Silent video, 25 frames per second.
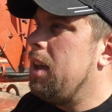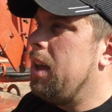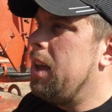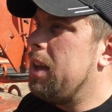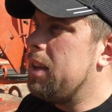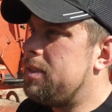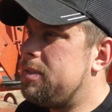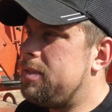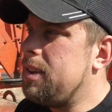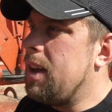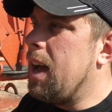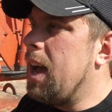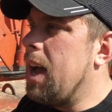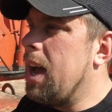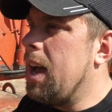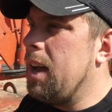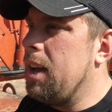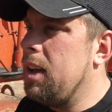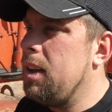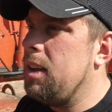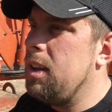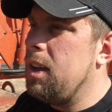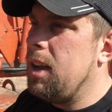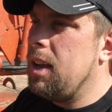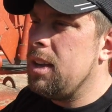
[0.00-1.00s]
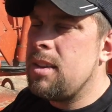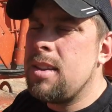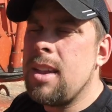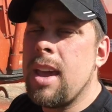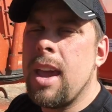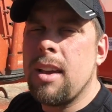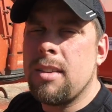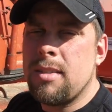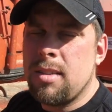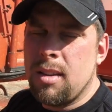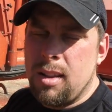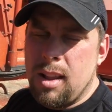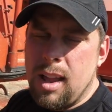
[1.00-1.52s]
It
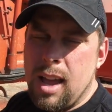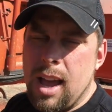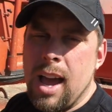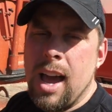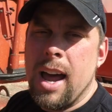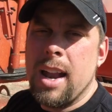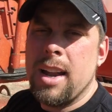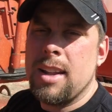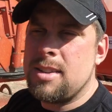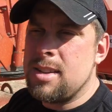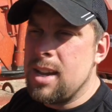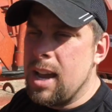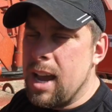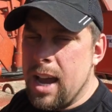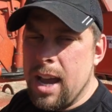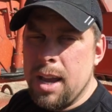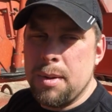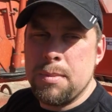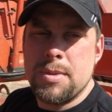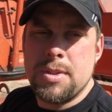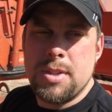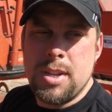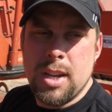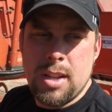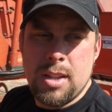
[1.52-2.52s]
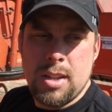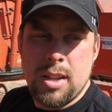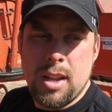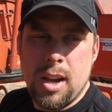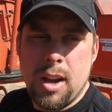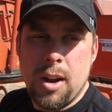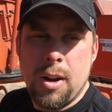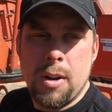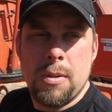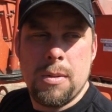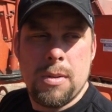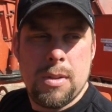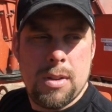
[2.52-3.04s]
takes a lot of time sitting
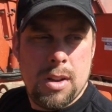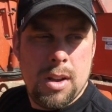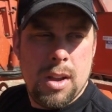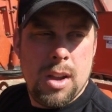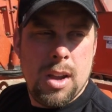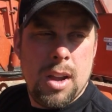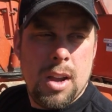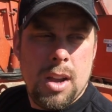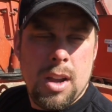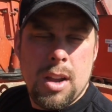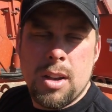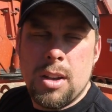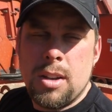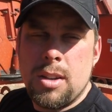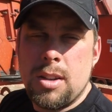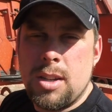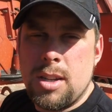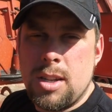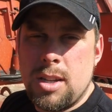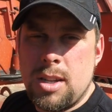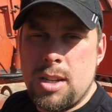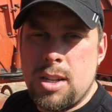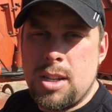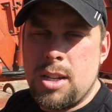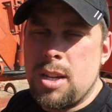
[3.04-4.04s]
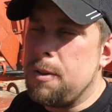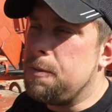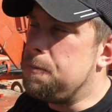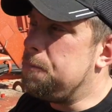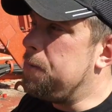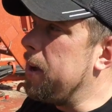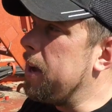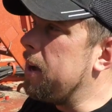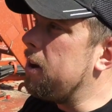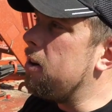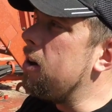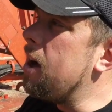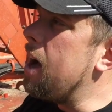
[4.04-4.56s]
there to
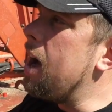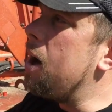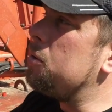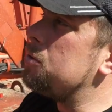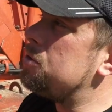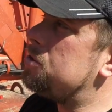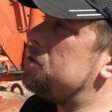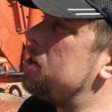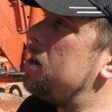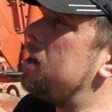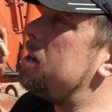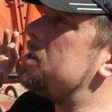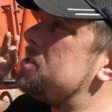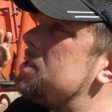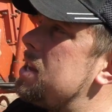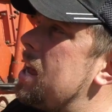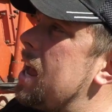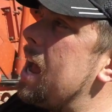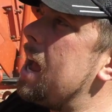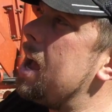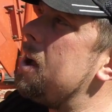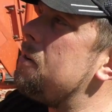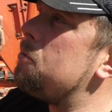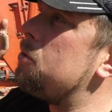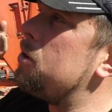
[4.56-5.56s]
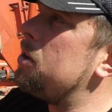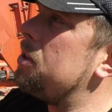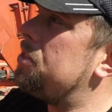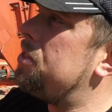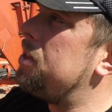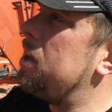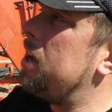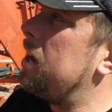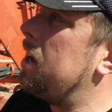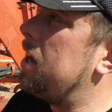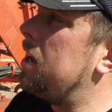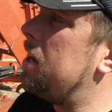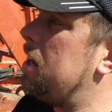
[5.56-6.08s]
figure out just
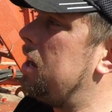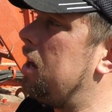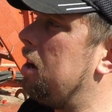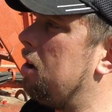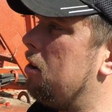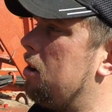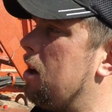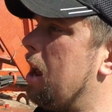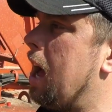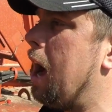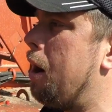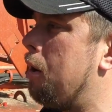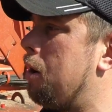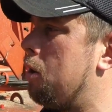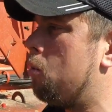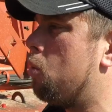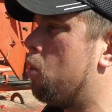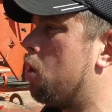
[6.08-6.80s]
everything in here and how it